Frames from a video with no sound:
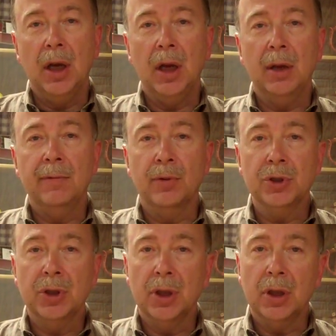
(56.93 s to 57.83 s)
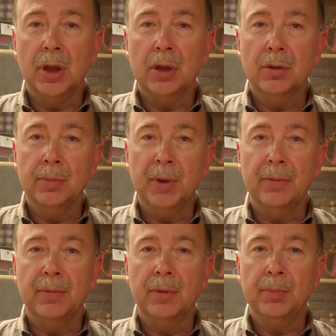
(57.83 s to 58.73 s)
And fortunately, a group
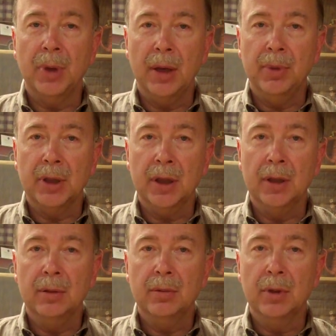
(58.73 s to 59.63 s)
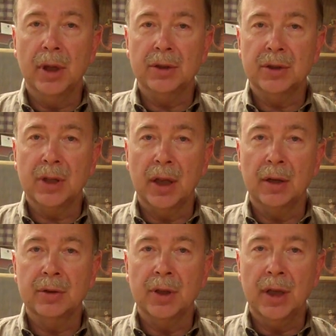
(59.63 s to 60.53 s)
of Republican
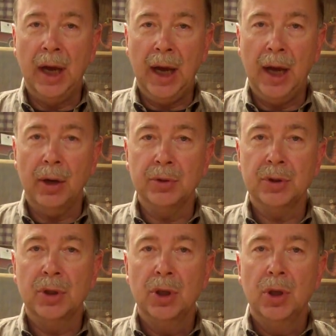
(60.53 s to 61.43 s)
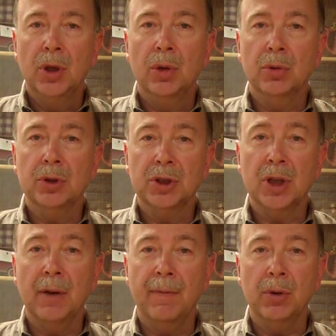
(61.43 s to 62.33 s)
legislators in the House who were
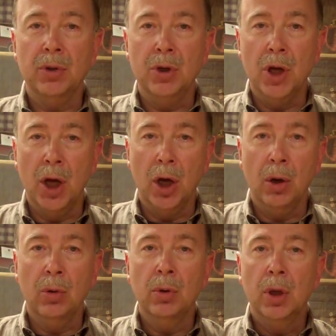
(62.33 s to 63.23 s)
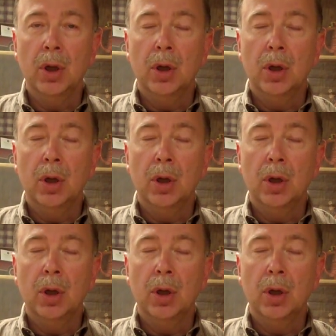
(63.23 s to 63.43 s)
just going to vote no